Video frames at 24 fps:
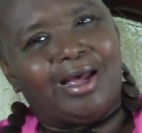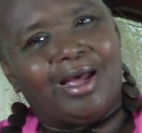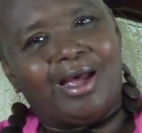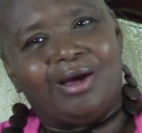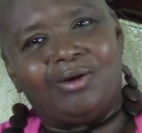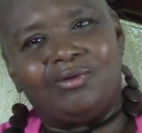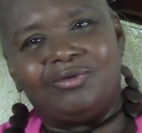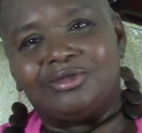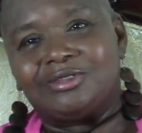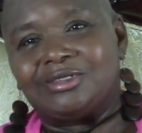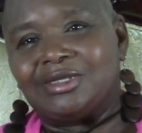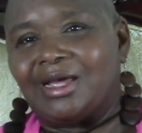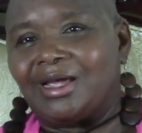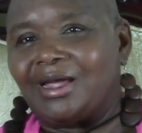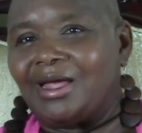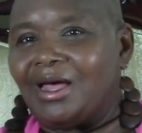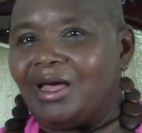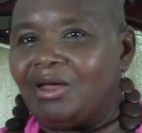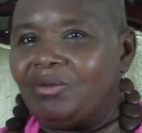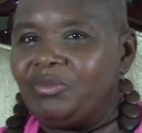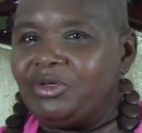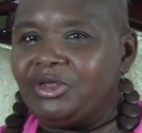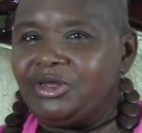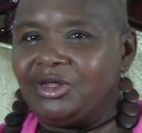was like,
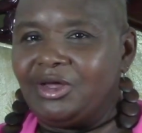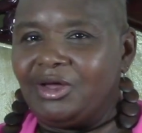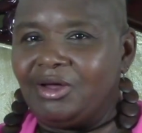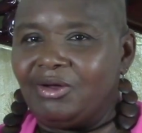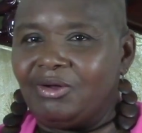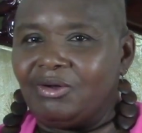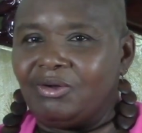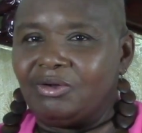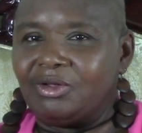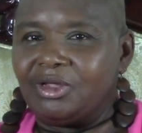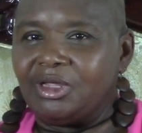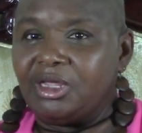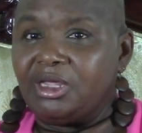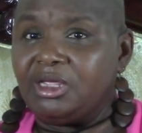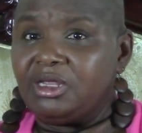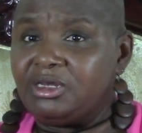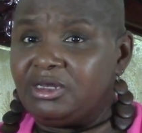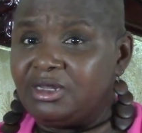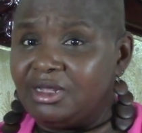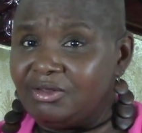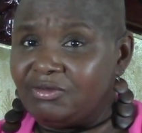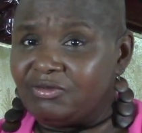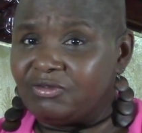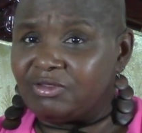I'll be dog. He
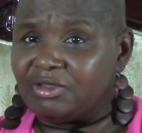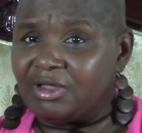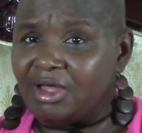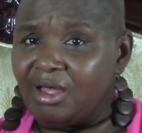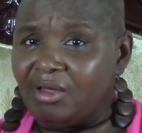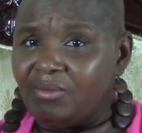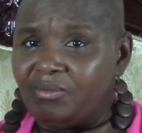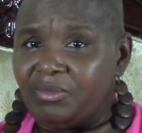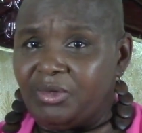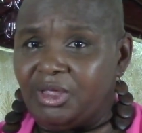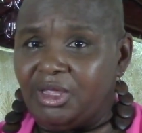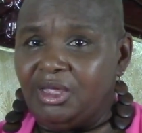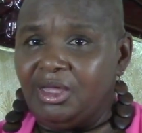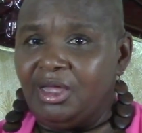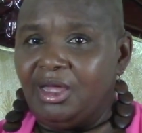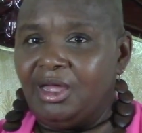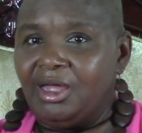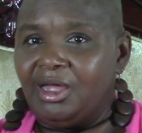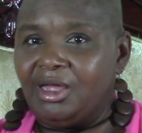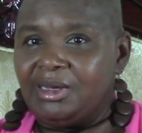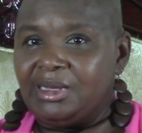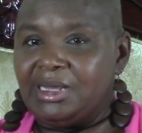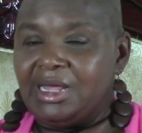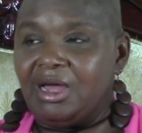did stop me.
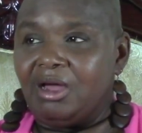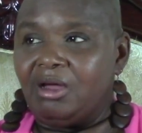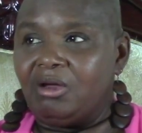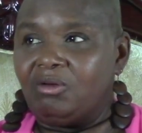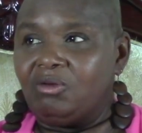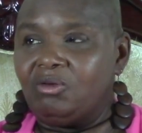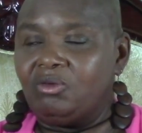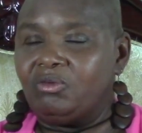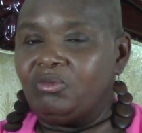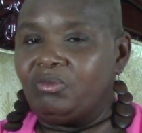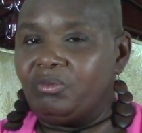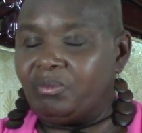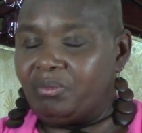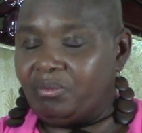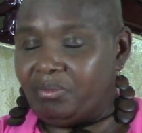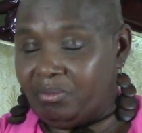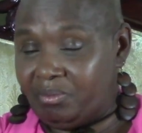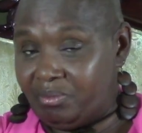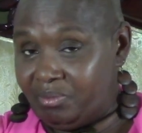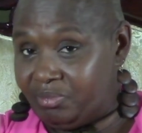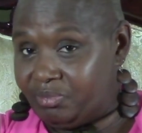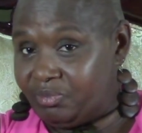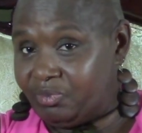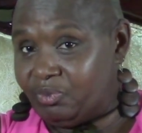Now,
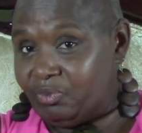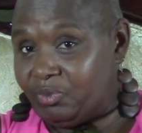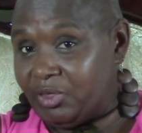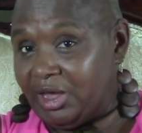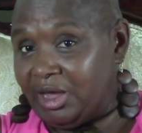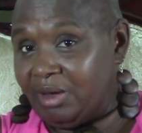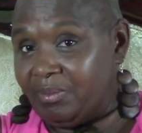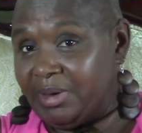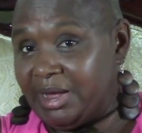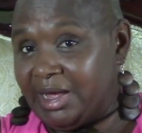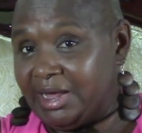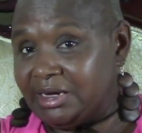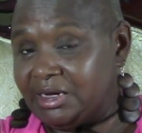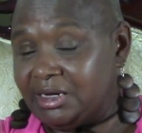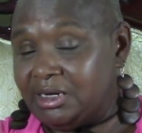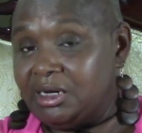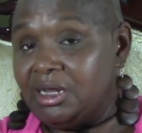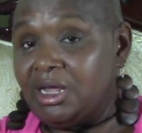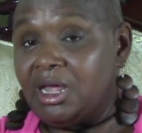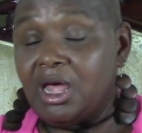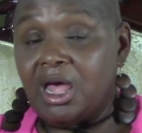think about it.